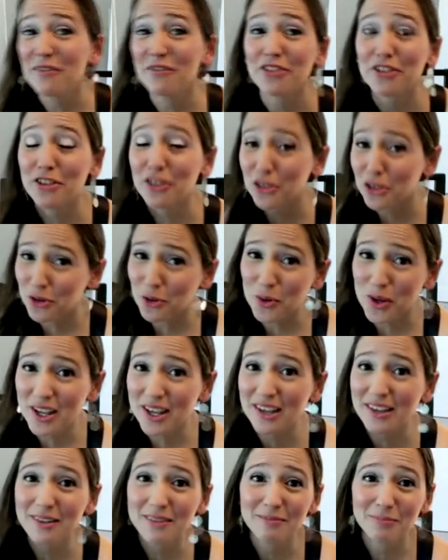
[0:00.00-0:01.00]

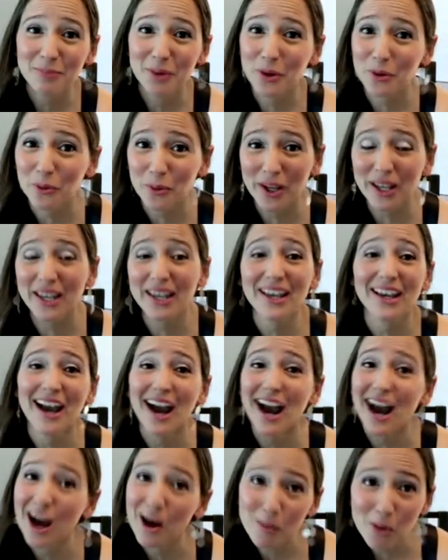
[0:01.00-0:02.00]
3 per week,
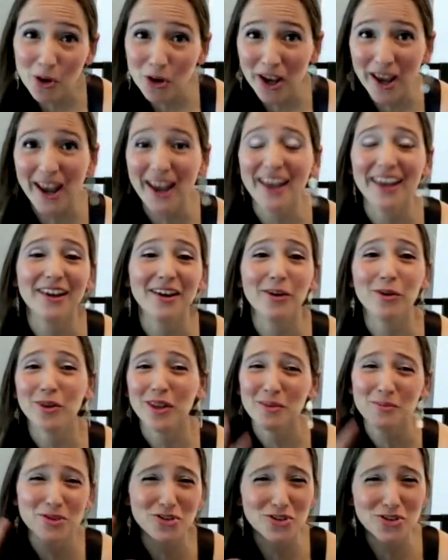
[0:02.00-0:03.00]
I'm okay. Well,
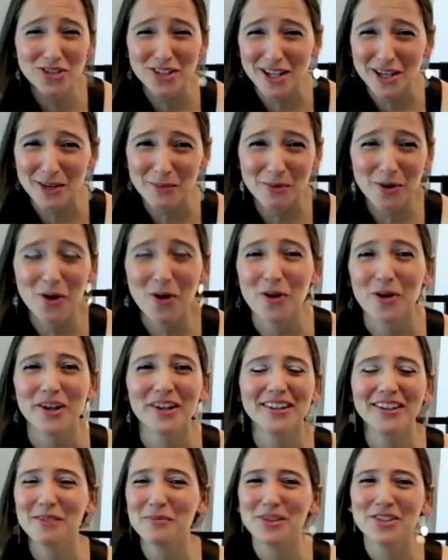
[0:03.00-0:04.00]
let me just keep going.
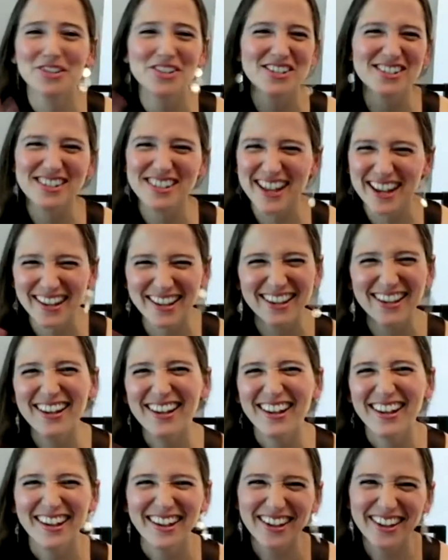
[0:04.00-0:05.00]
Let me just
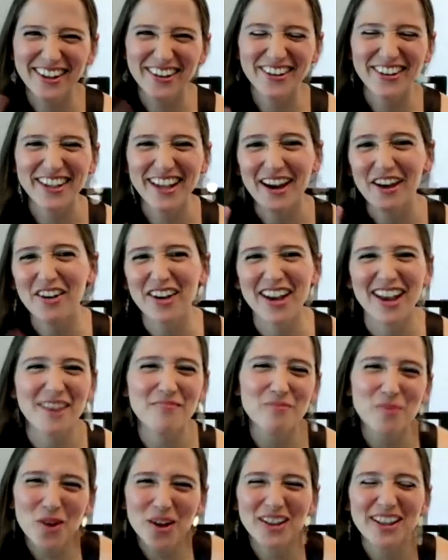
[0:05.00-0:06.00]
okay.
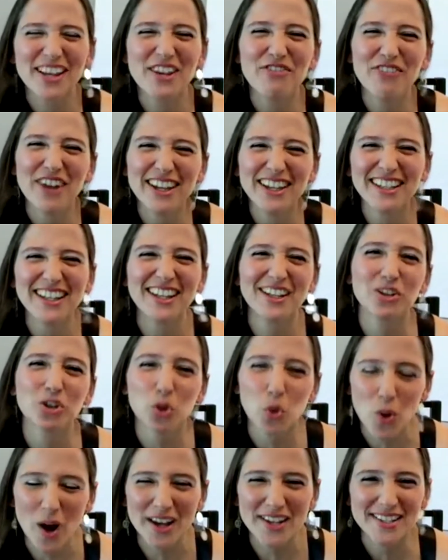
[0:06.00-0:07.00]
Well, if I did it
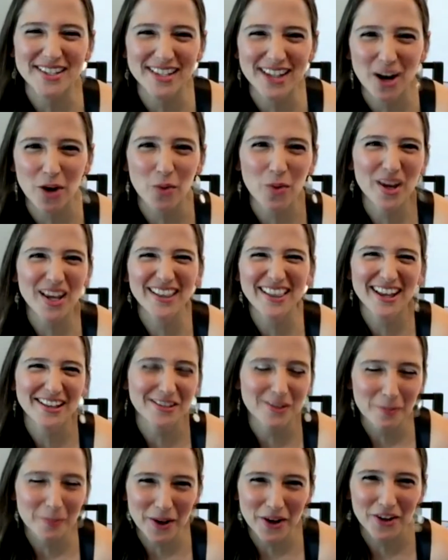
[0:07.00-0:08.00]
twice in a week,
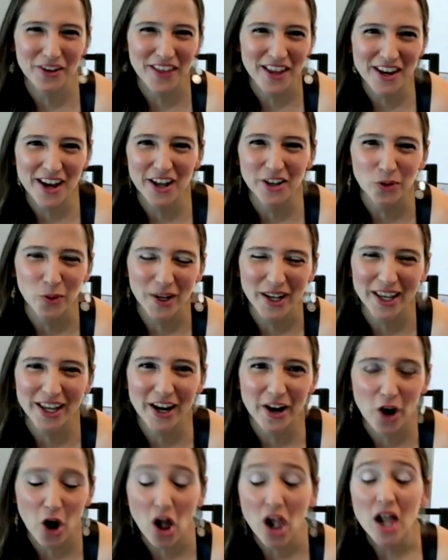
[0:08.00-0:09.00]
that's better than not doing it
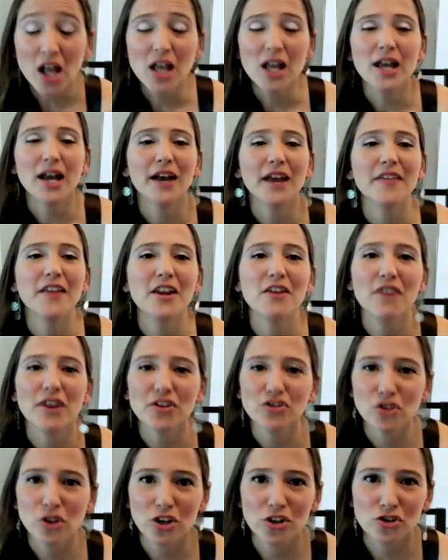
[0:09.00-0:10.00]
at all. And then
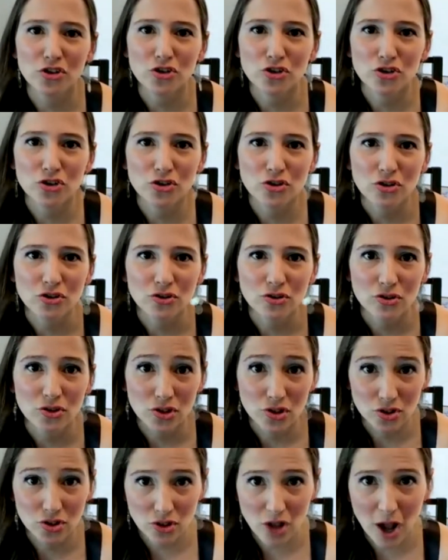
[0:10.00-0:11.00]
eventually you just
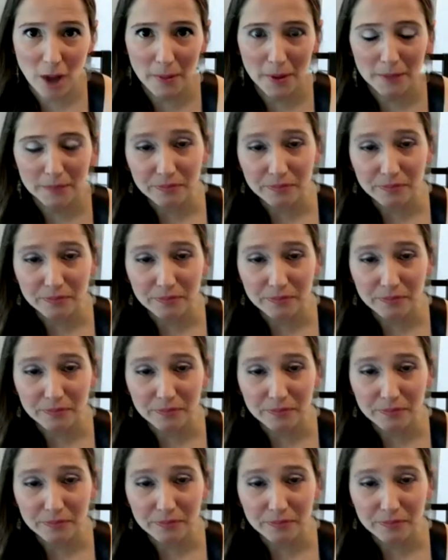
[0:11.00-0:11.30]
stop.